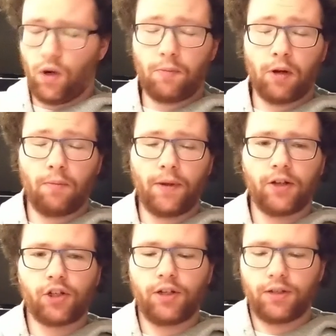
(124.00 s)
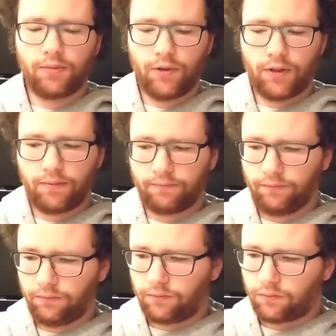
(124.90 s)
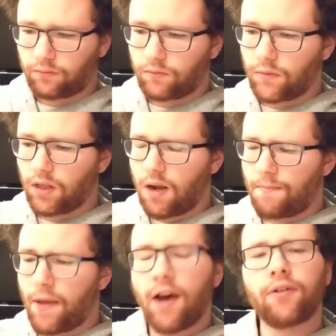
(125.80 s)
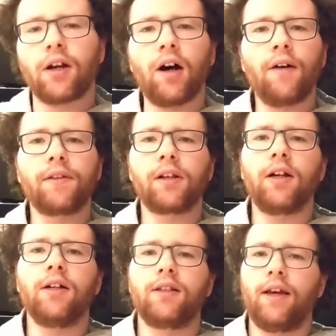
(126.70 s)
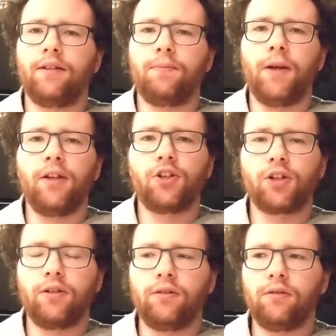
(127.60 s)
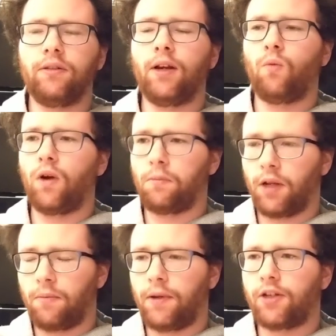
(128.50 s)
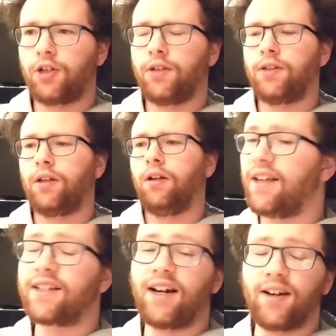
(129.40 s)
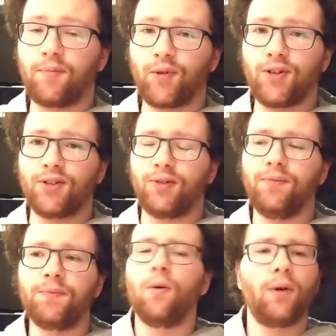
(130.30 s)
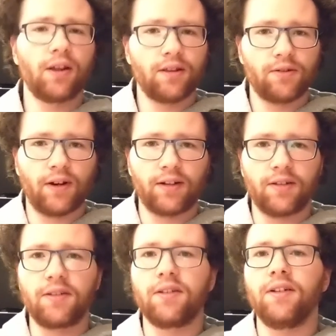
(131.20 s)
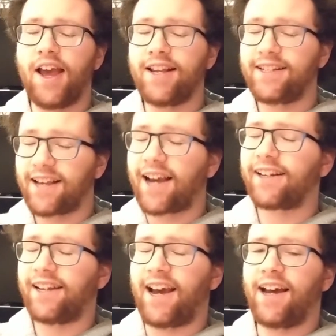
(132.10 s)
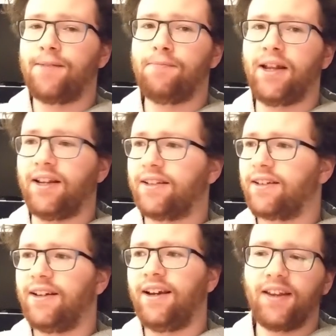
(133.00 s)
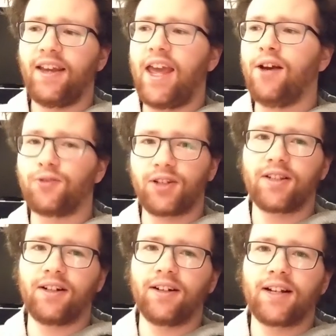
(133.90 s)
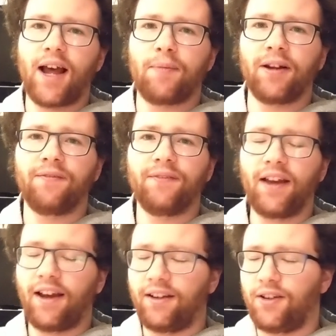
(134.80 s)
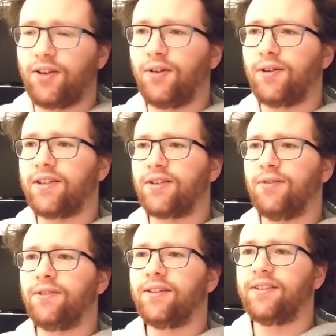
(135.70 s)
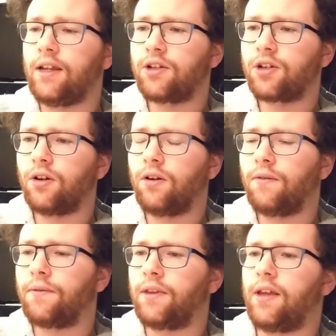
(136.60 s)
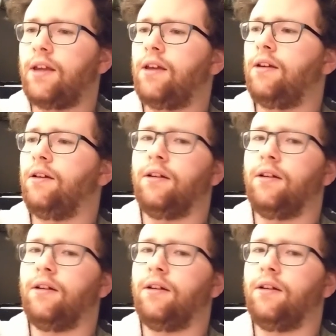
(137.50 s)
1 minute pitches was about half the class had to pitch their 1 minute pitches. It's kind of brutal. One of the directors, exactly at a minute, he'll just start clapping and you know it's over. Each of the